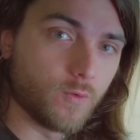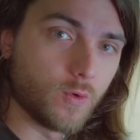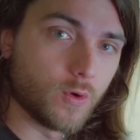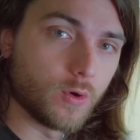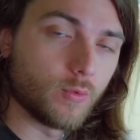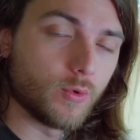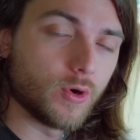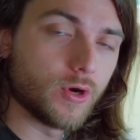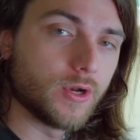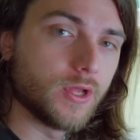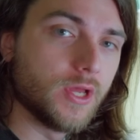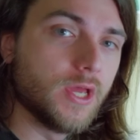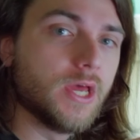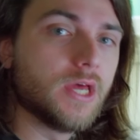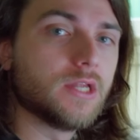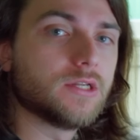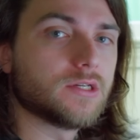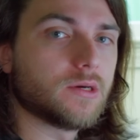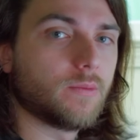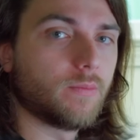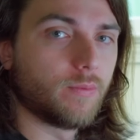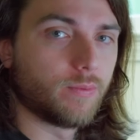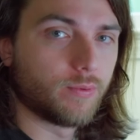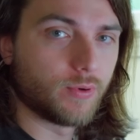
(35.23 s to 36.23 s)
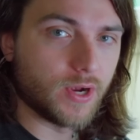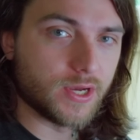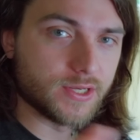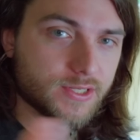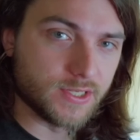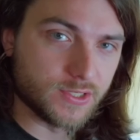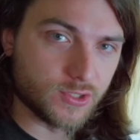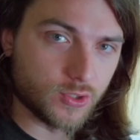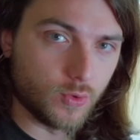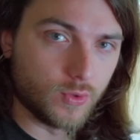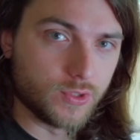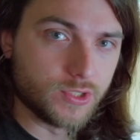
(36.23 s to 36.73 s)
that I use. I have the
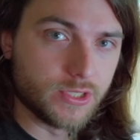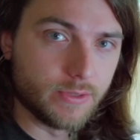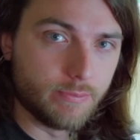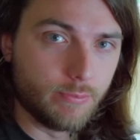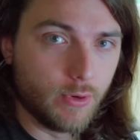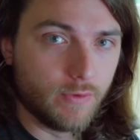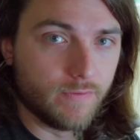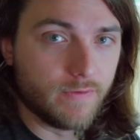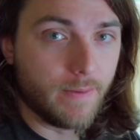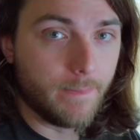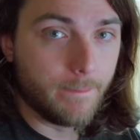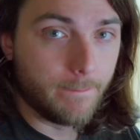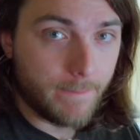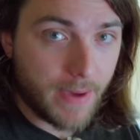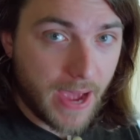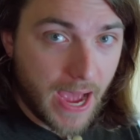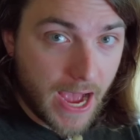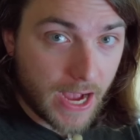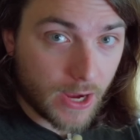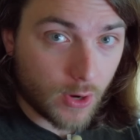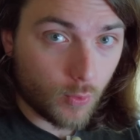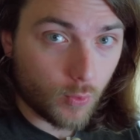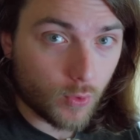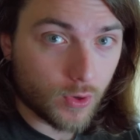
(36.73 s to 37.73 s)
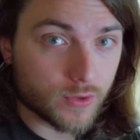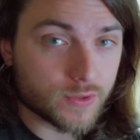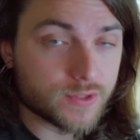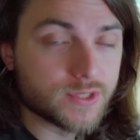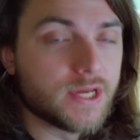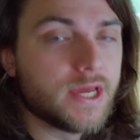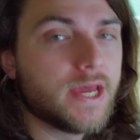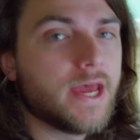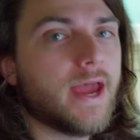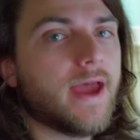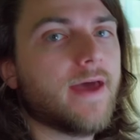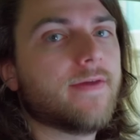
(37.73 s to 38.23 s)
Gen 2 Commander and the sexy
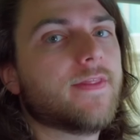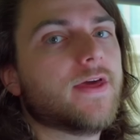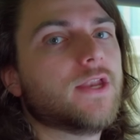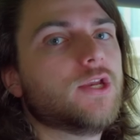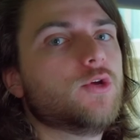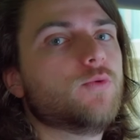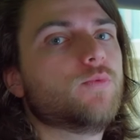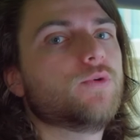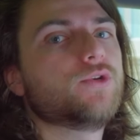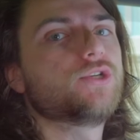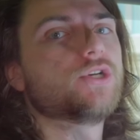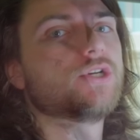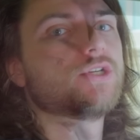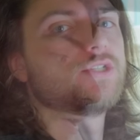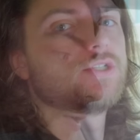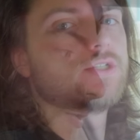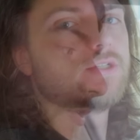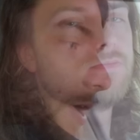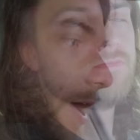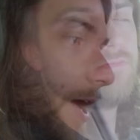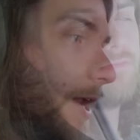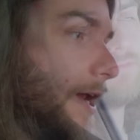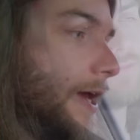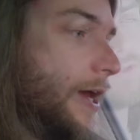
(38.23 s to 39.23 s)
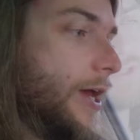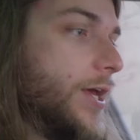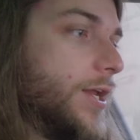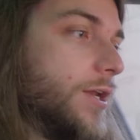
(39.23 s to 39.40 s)
app that I've used to integrate